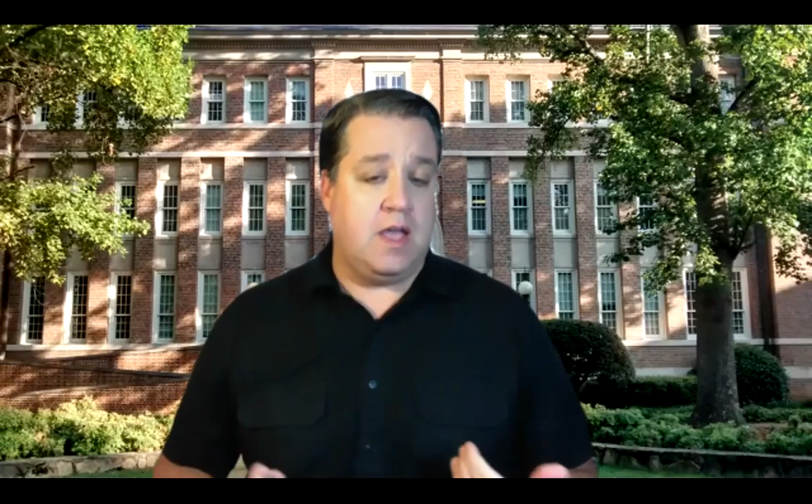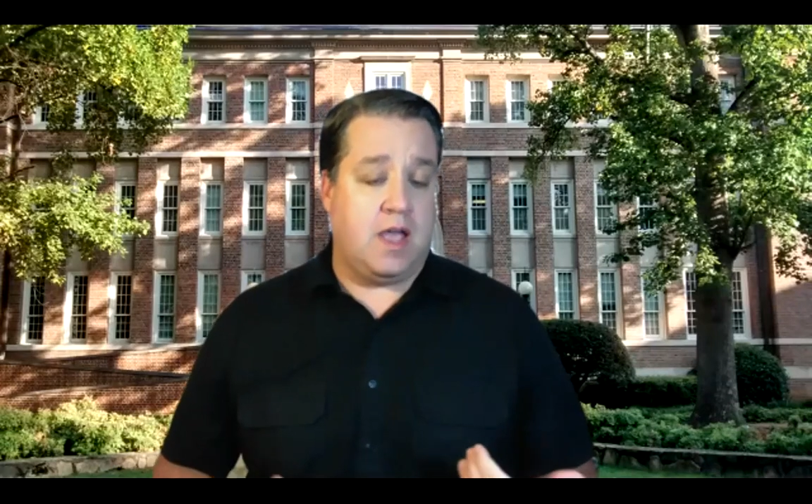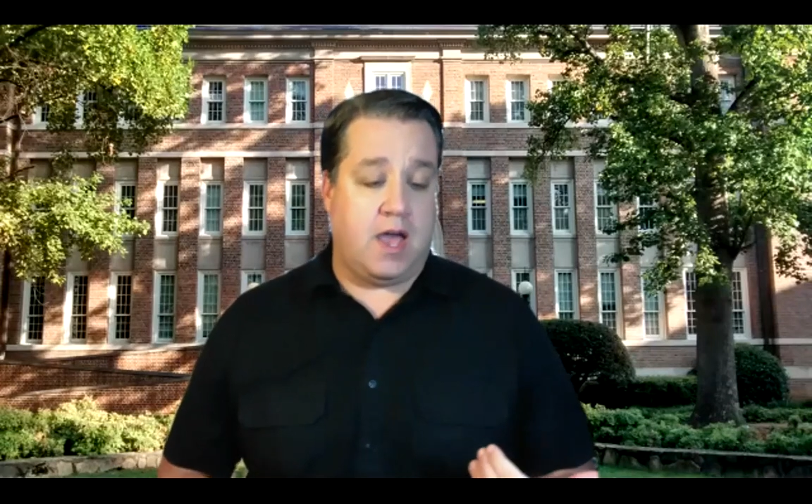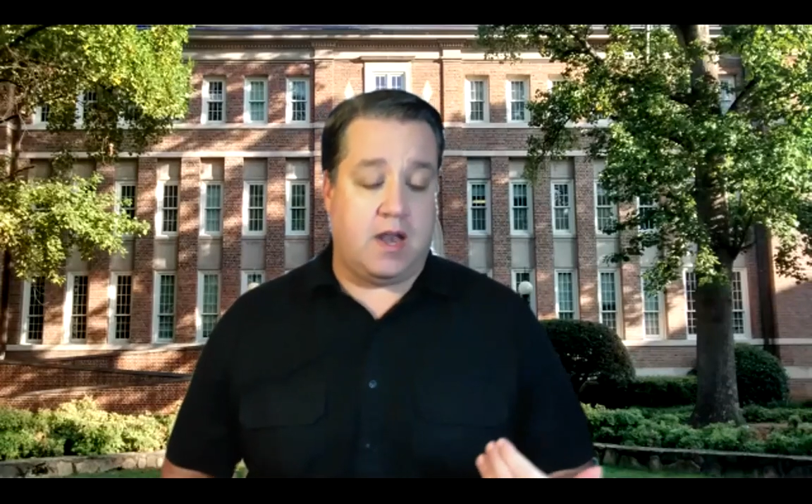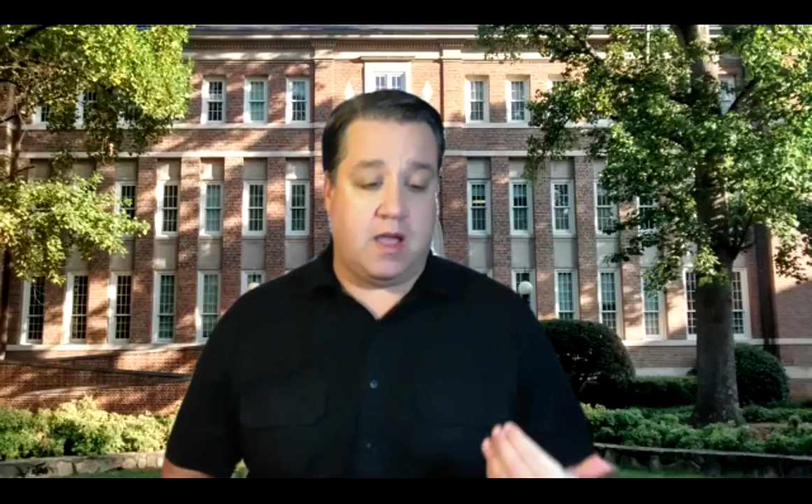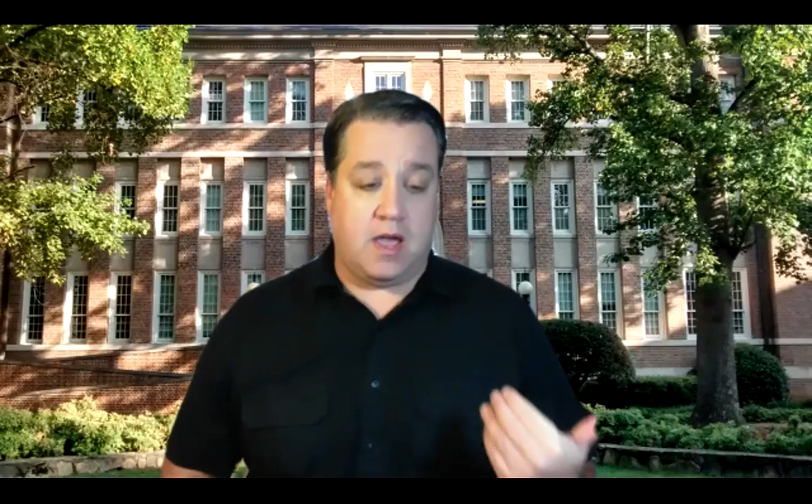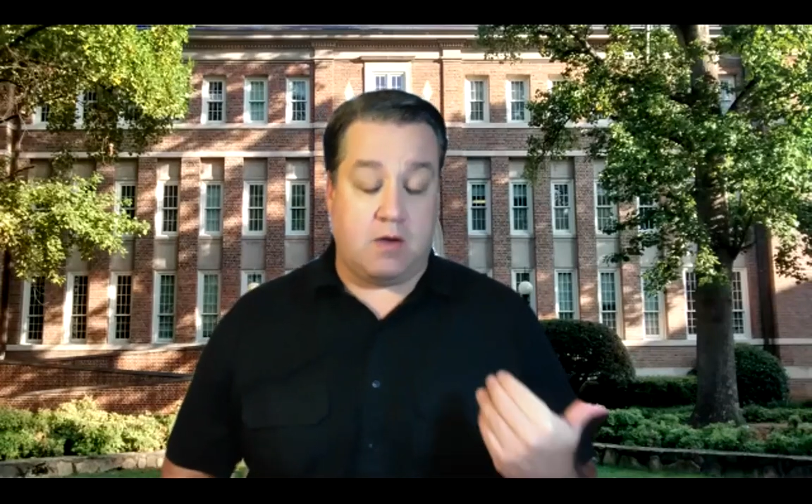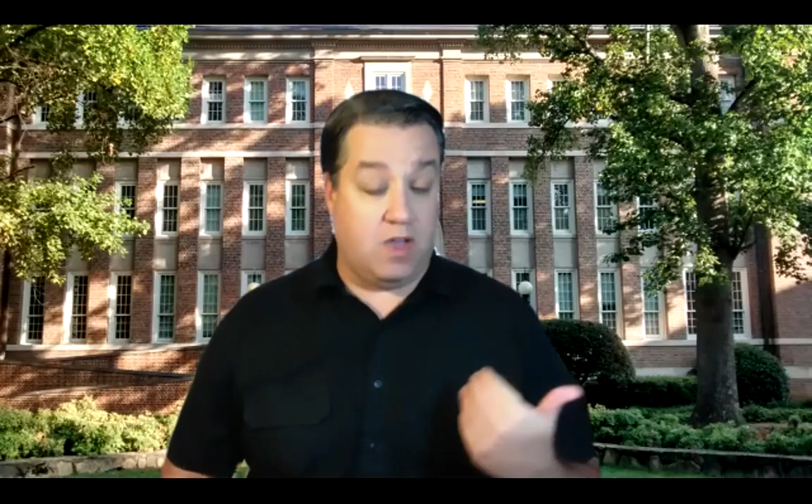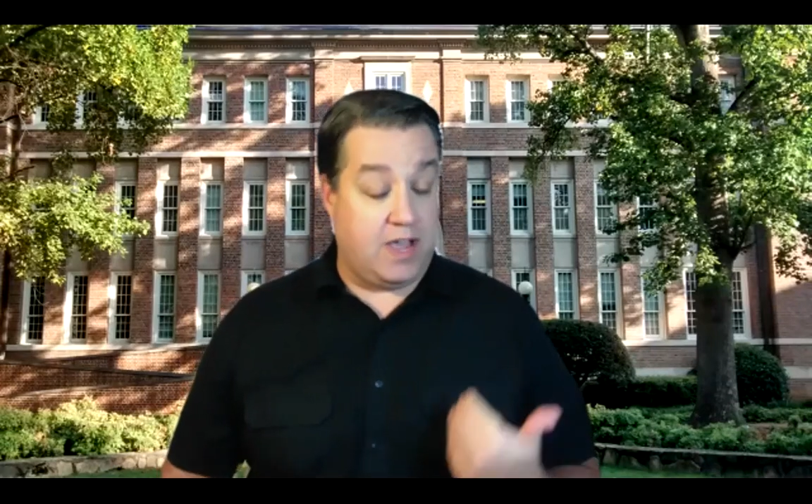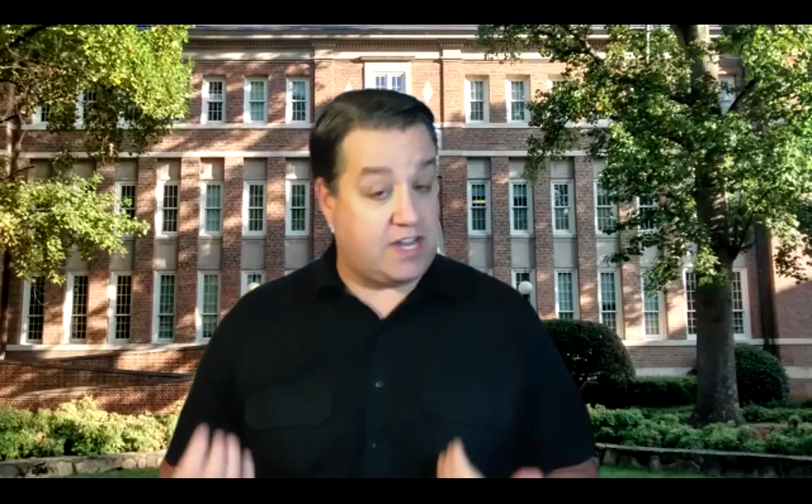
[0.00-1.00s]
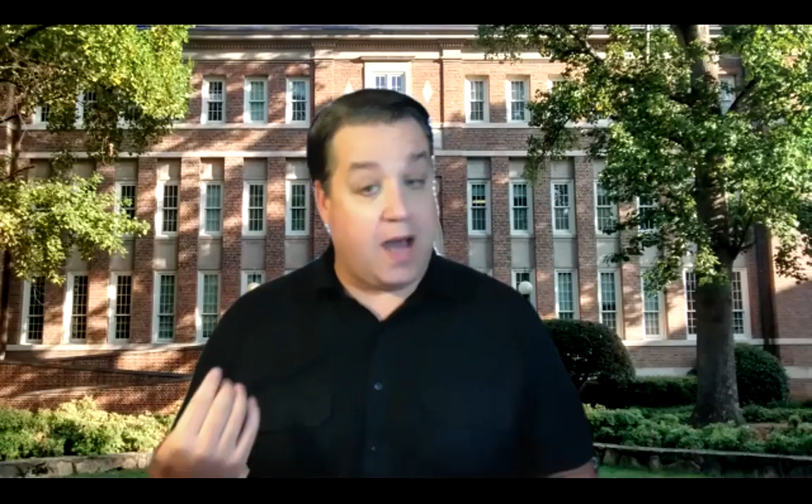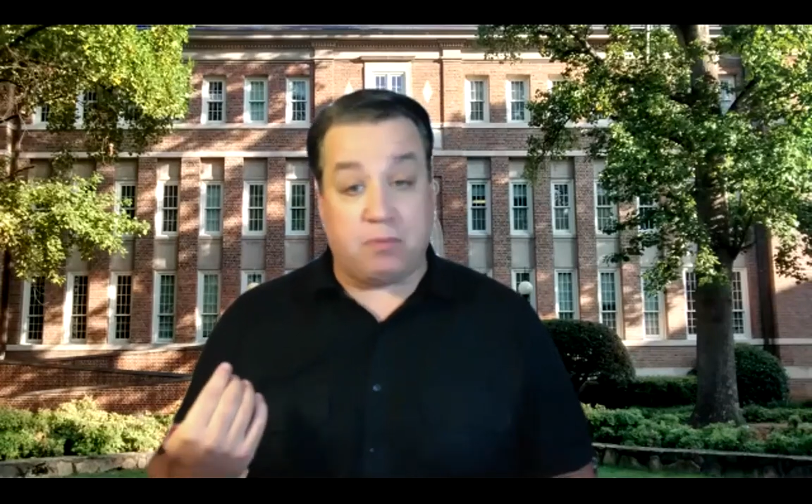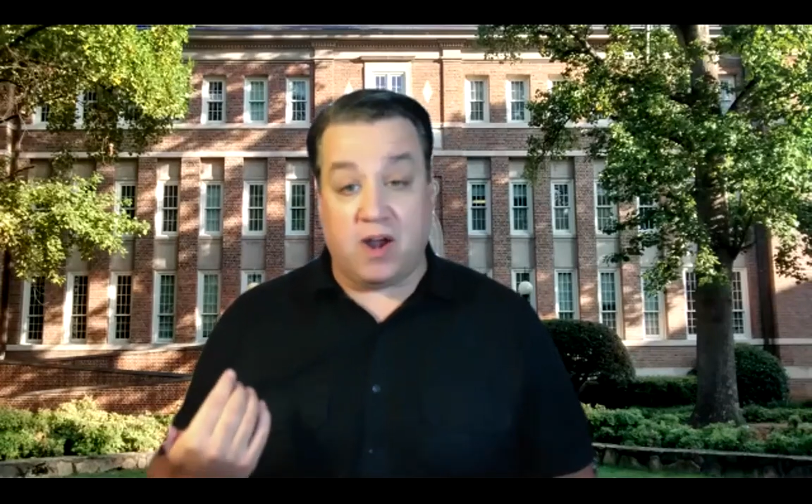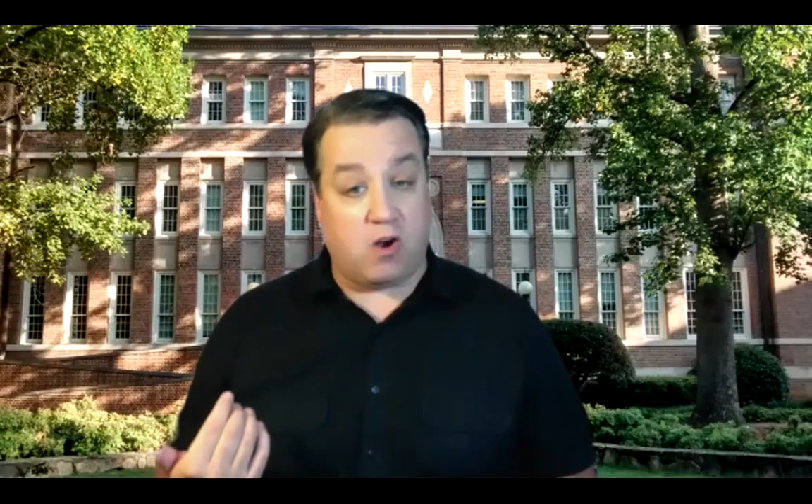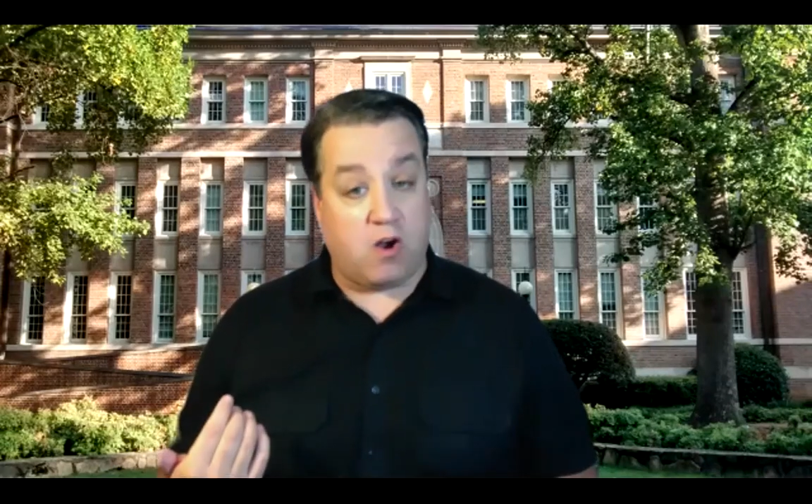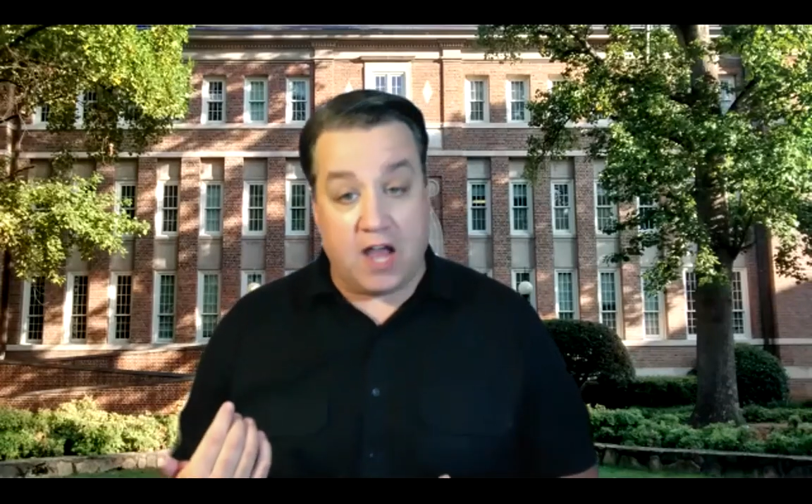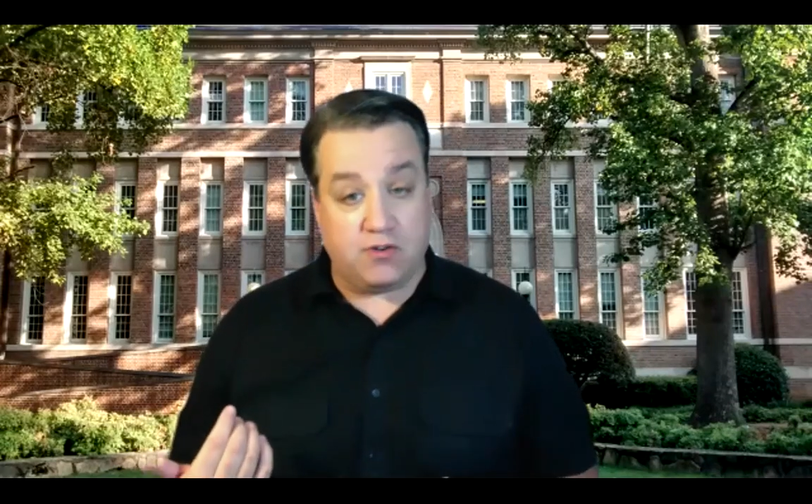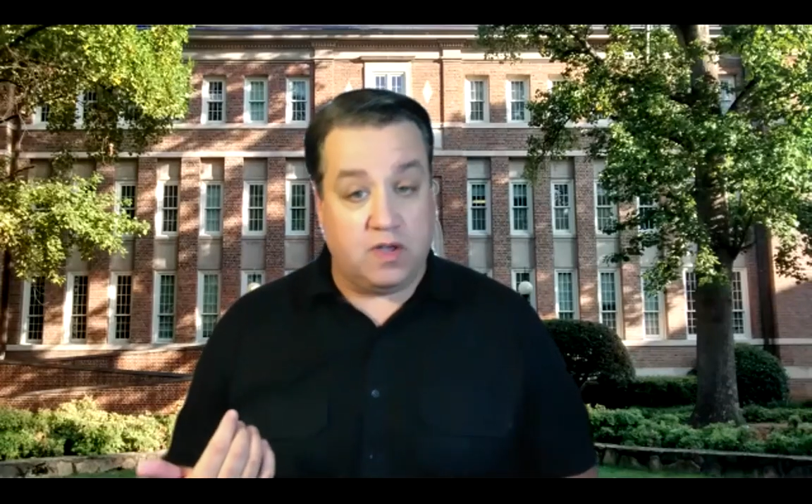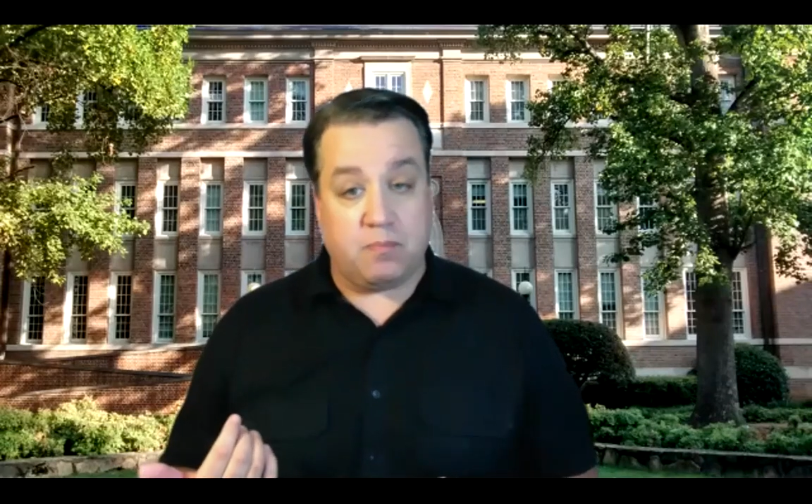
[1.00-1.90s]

and really a top-ranked graduate